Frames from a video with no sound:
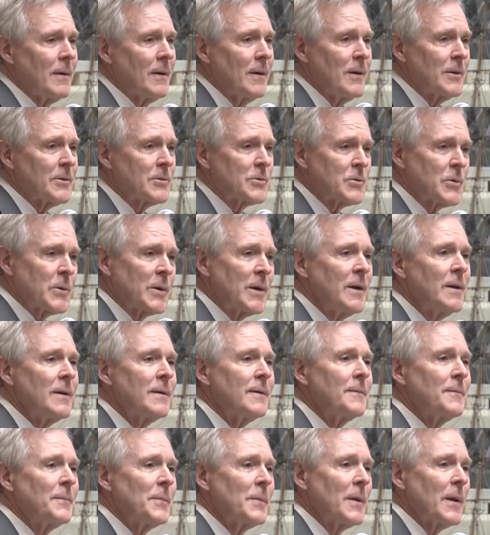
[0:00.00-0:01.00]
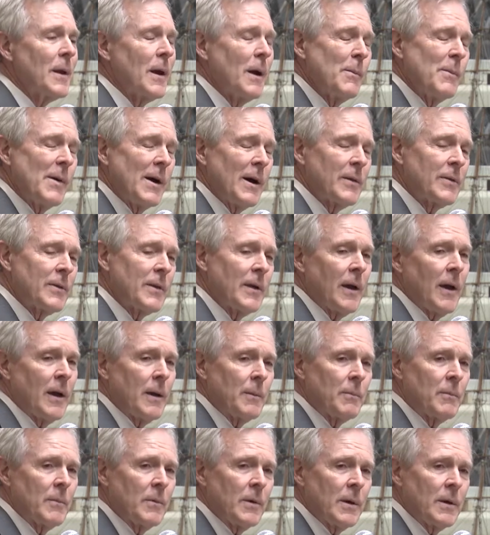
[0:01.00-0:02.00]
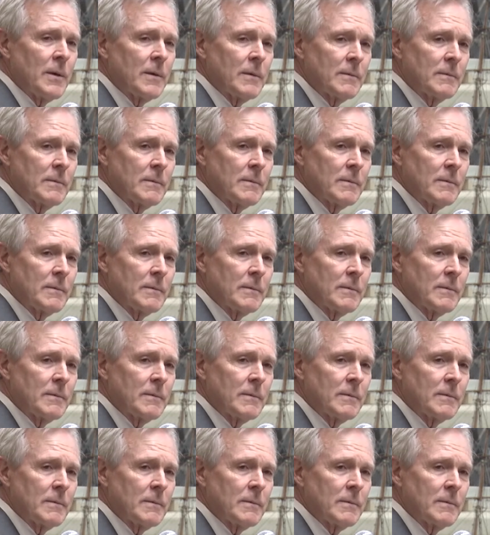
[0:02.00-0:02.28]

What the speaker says: history about that, but